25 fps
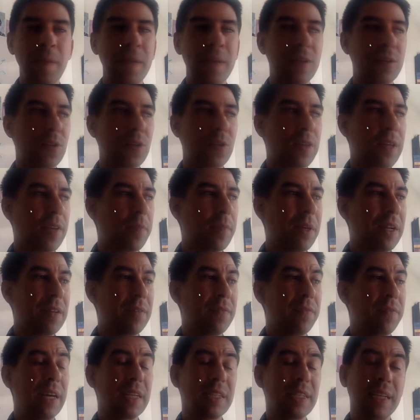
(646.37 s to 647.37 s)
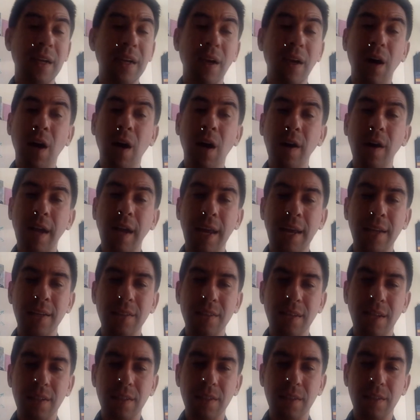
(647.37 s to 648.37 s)
So they've been infecting our
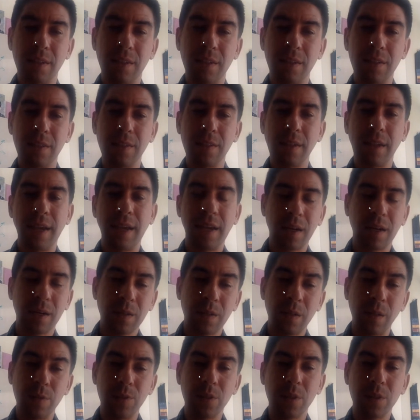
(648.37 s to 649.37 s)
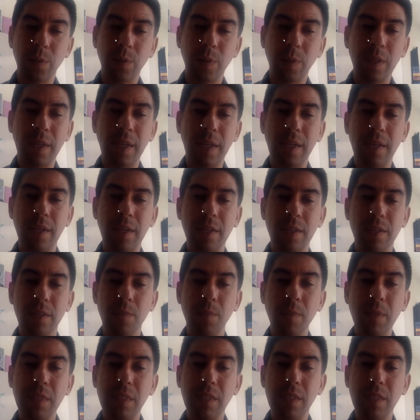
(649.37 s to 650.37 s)
ancestors and closely related
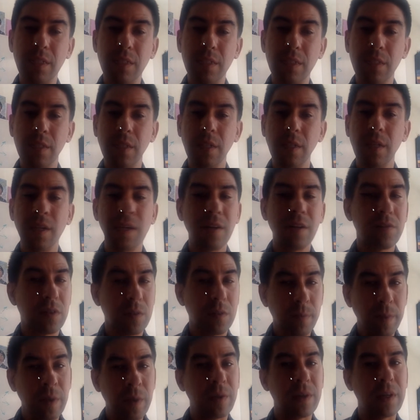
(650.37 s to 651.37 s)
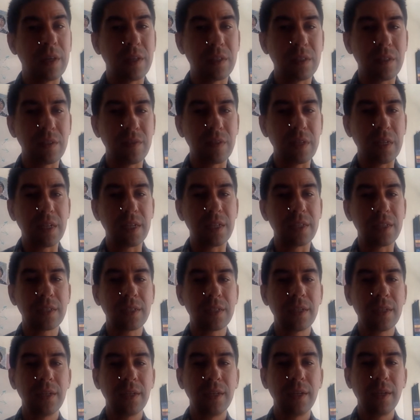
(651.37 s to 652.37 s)
species for millions of
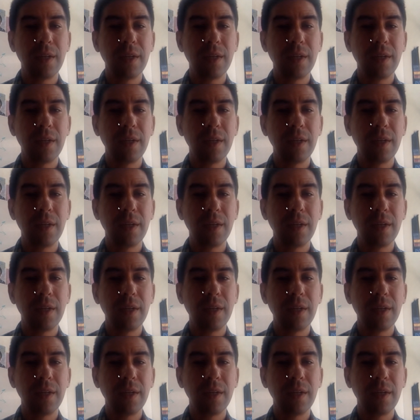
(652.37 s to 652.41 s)
years.